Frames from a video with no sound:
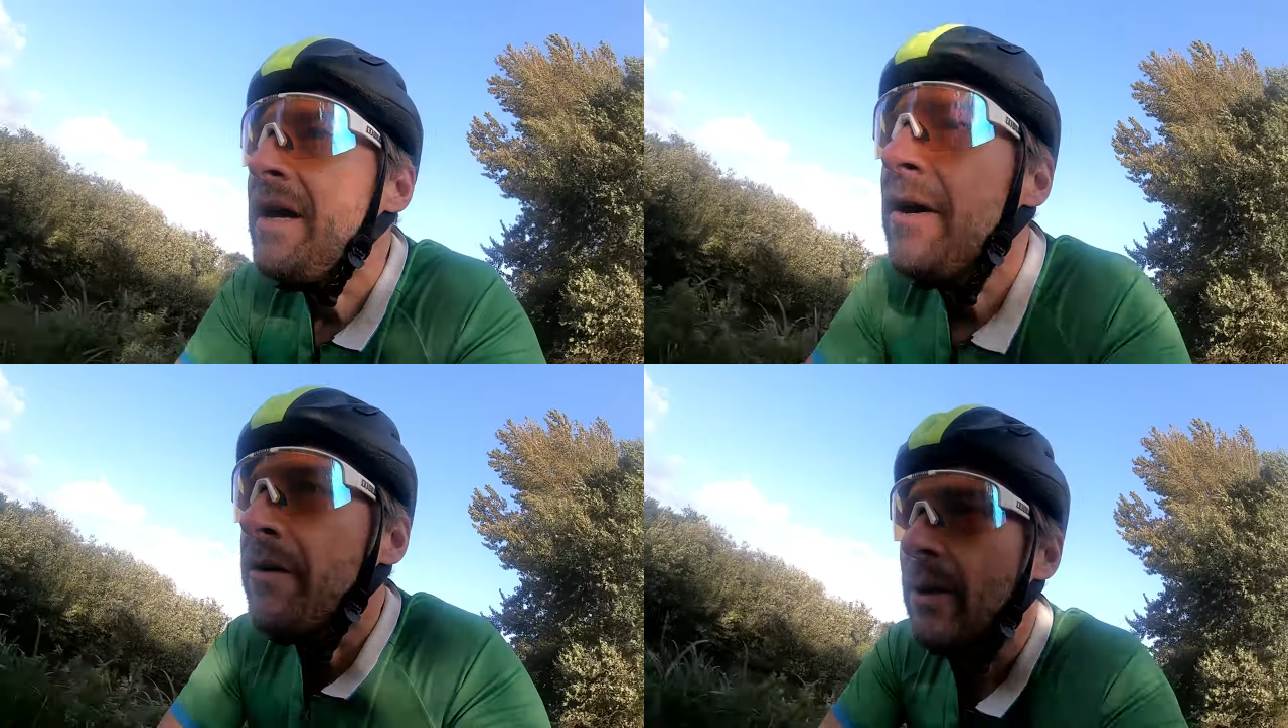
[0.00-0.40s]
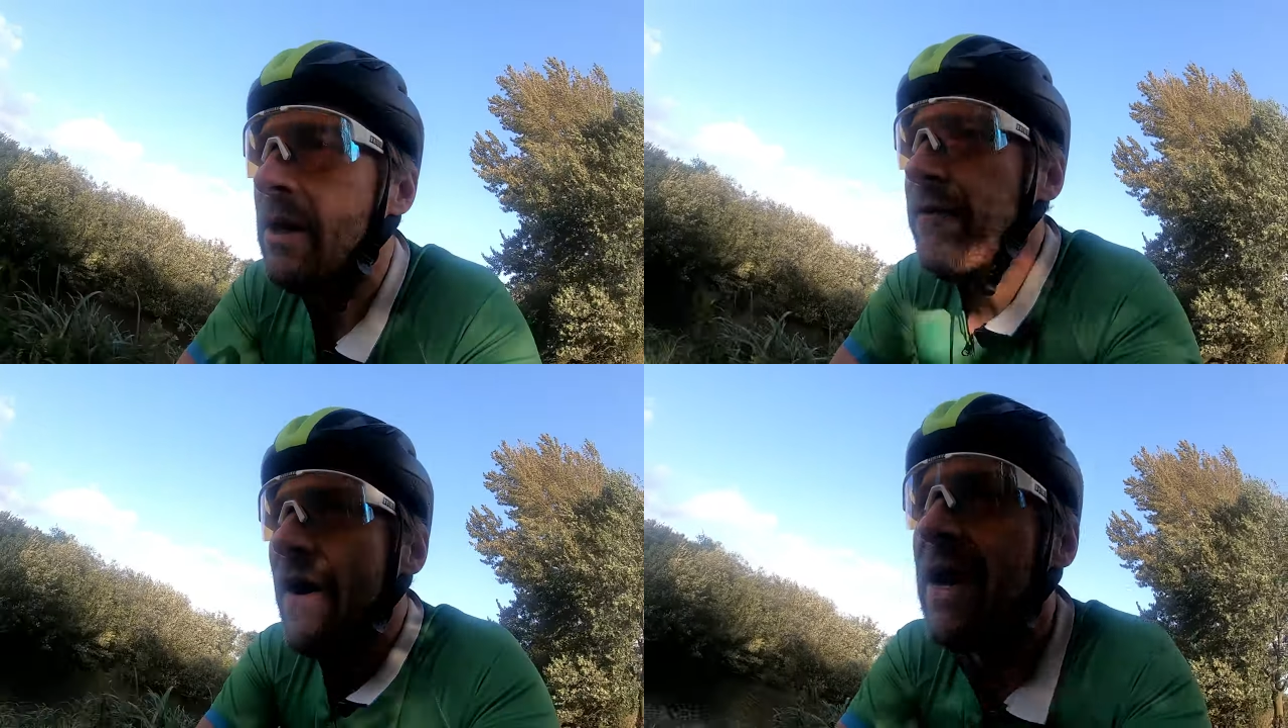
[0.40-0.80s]
If you want to
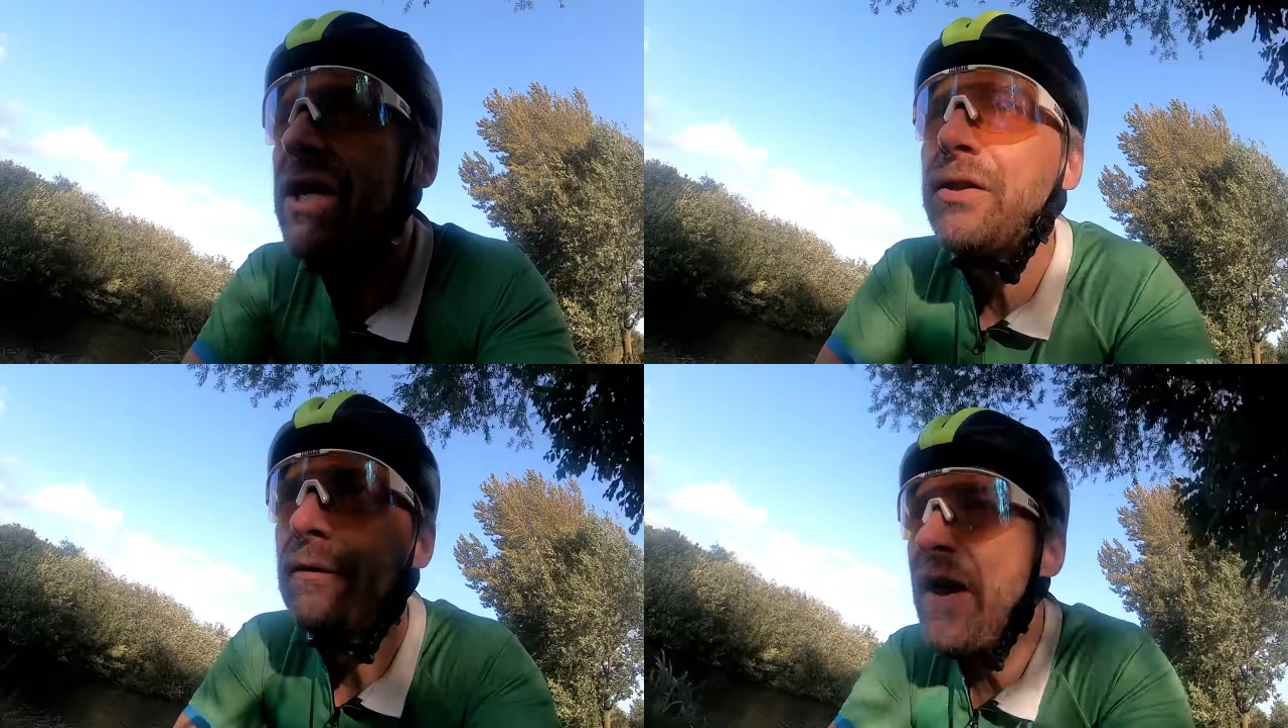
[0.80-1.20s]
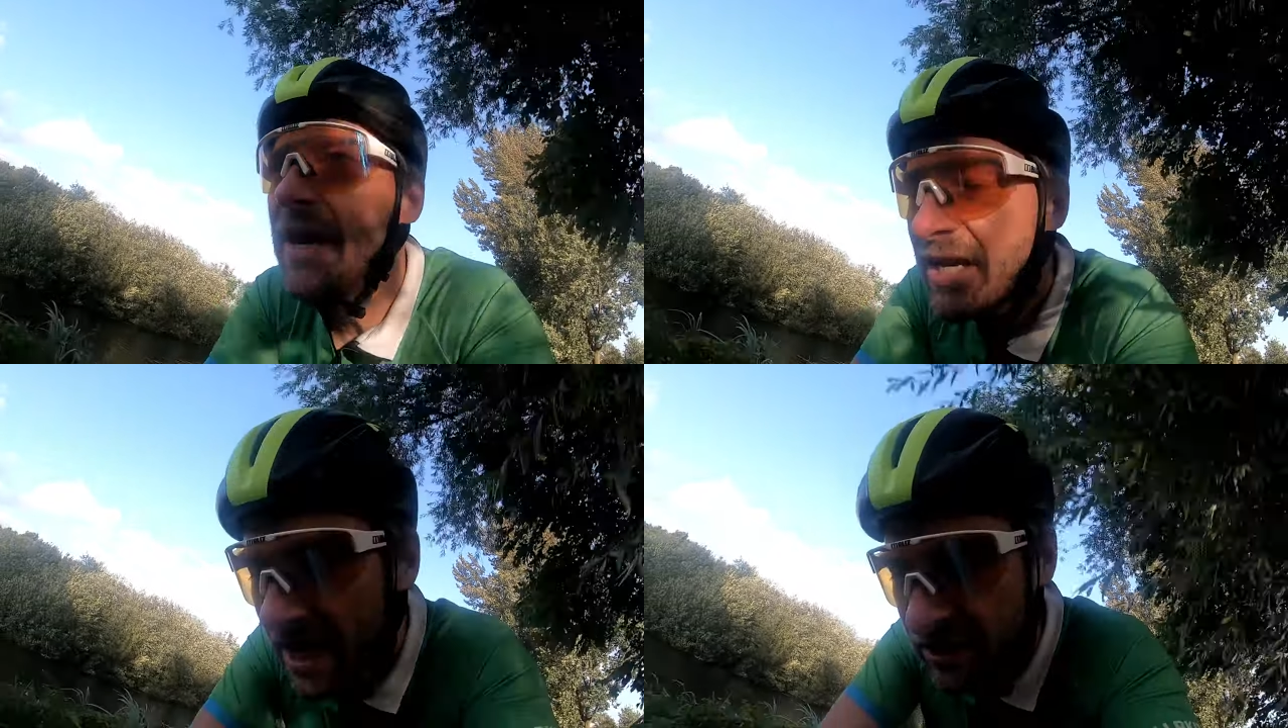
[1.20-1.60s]
find a list of
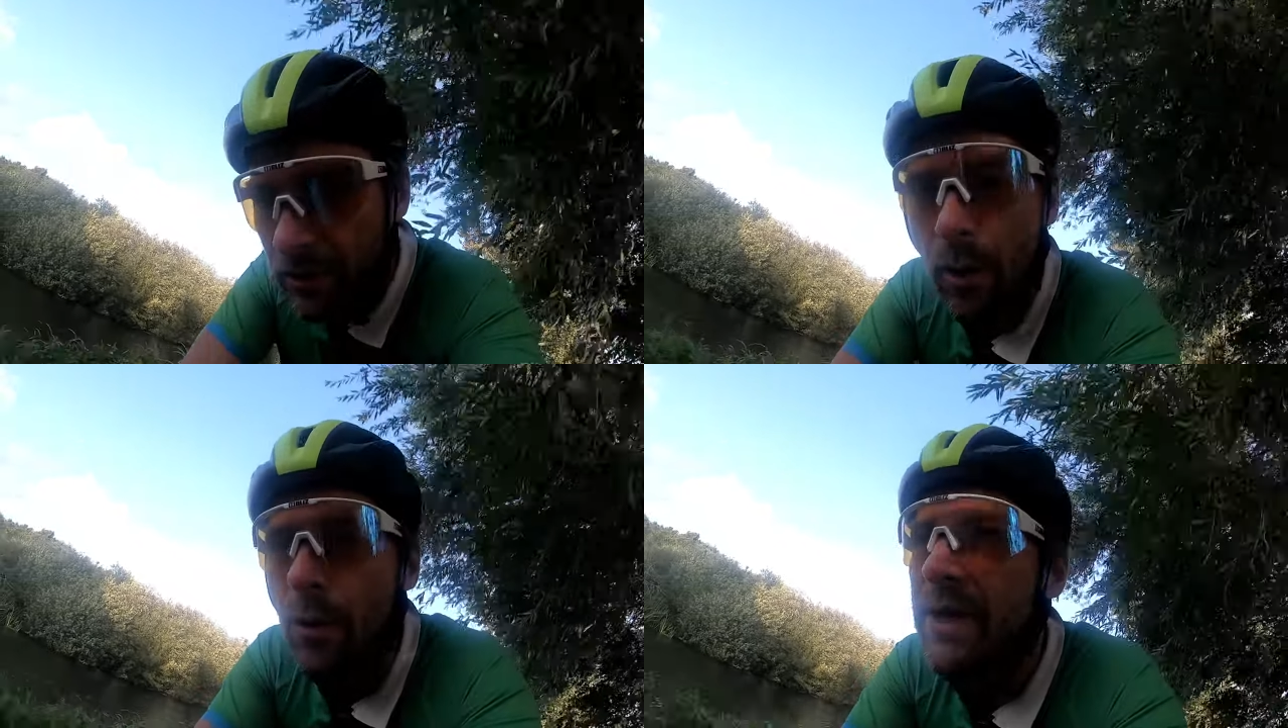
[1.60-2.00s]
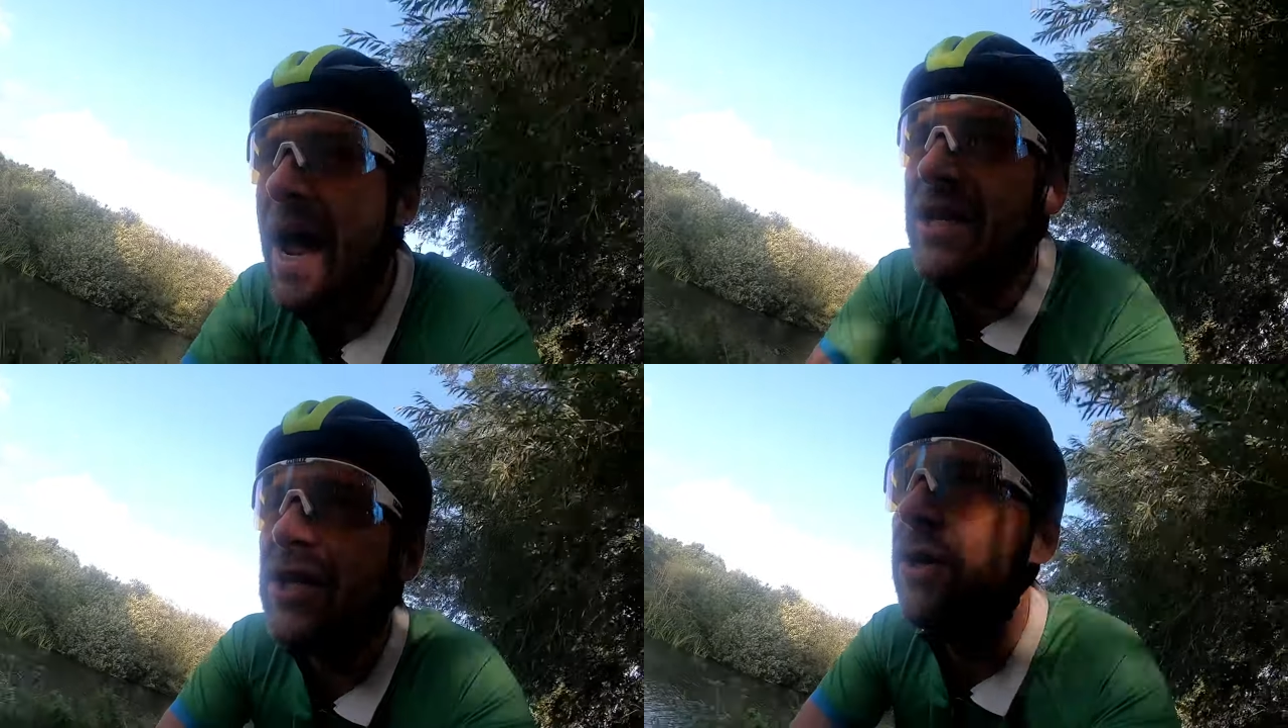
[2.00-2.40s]
events, head to
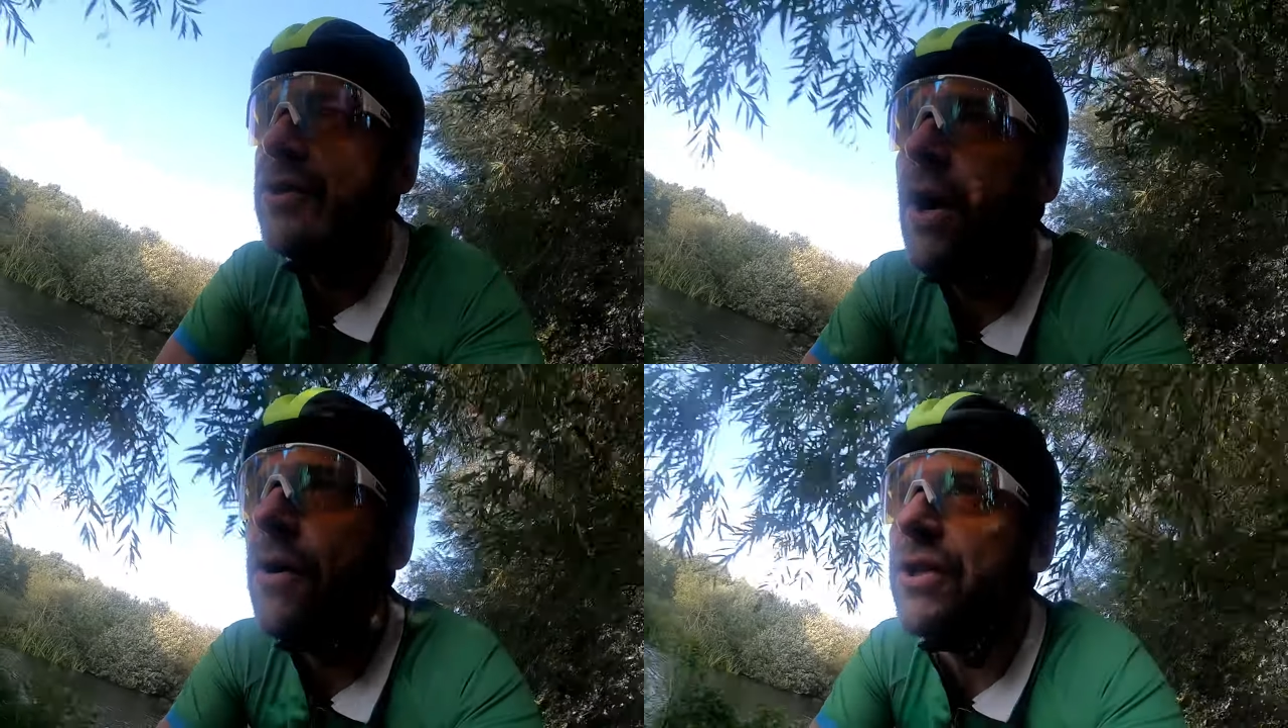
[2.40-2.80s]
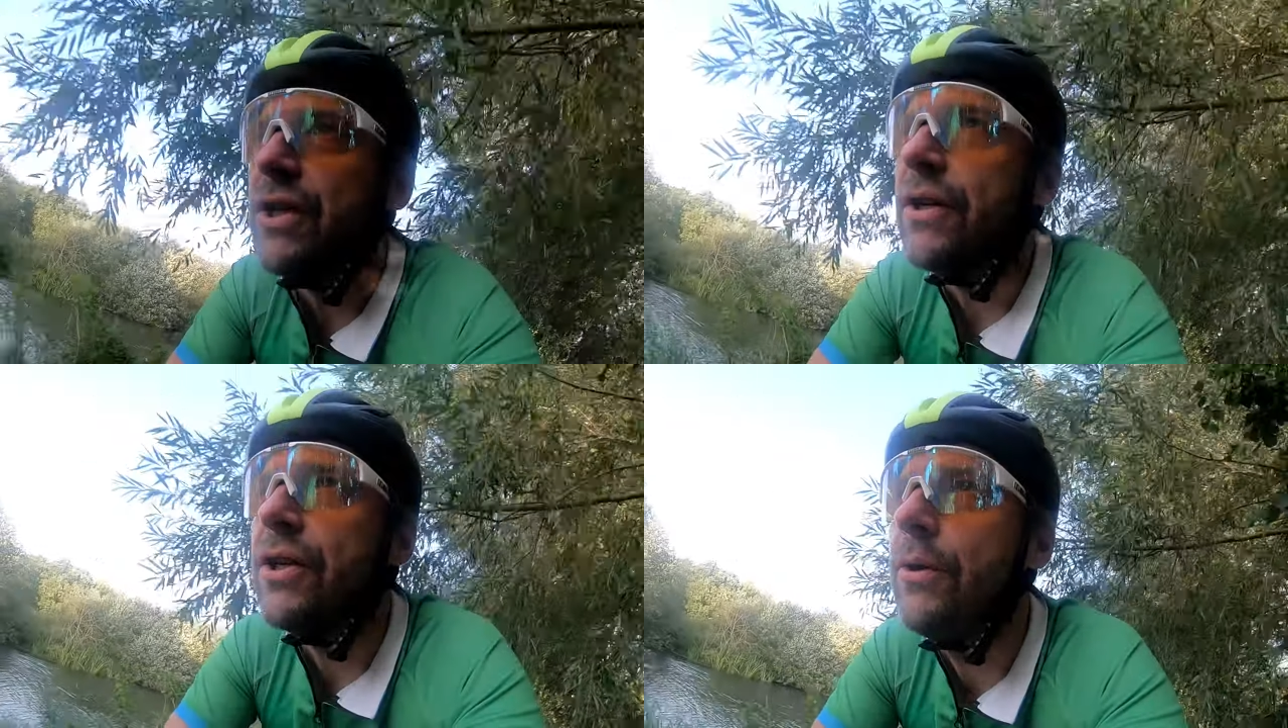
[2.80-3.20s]

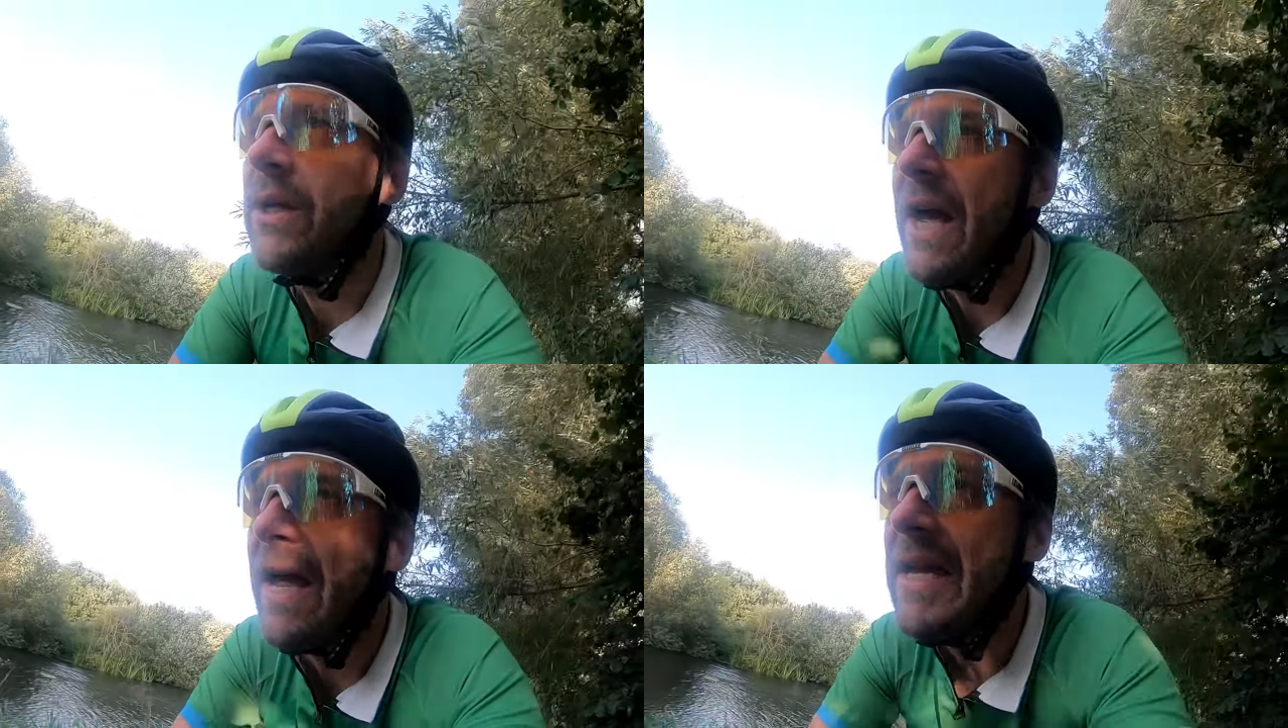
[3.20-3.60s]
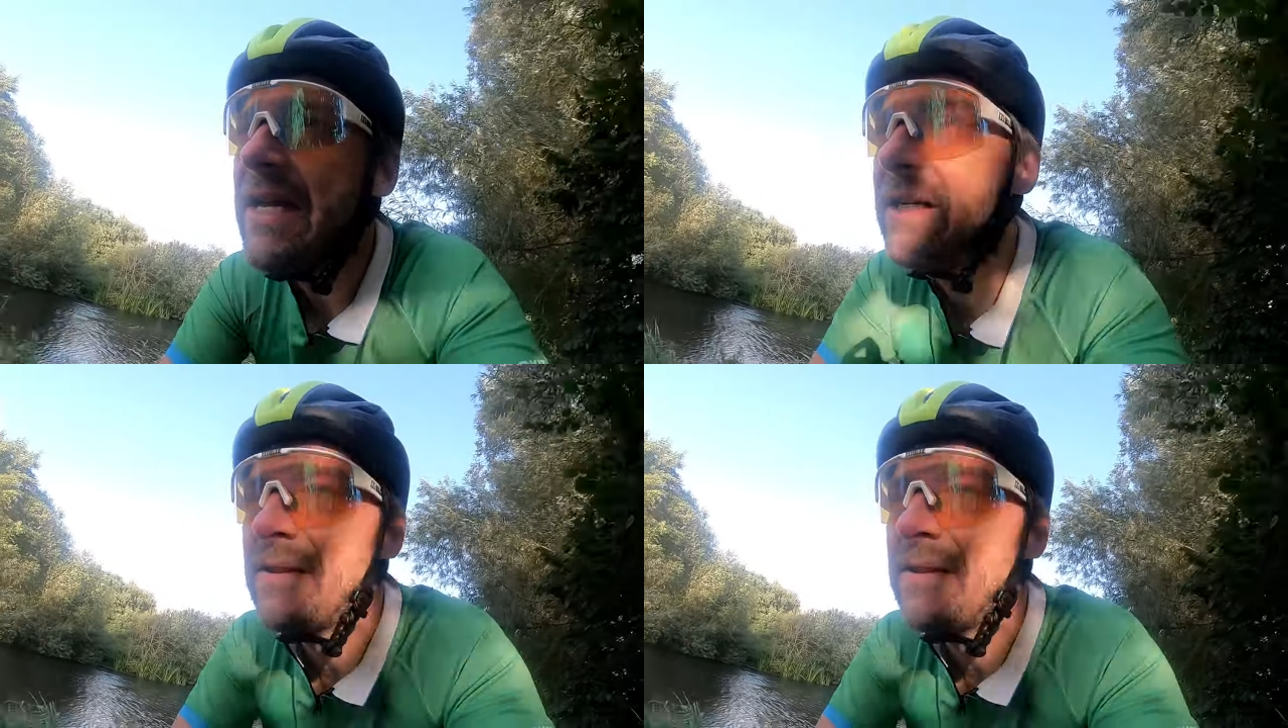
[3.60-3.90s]
audax.uk.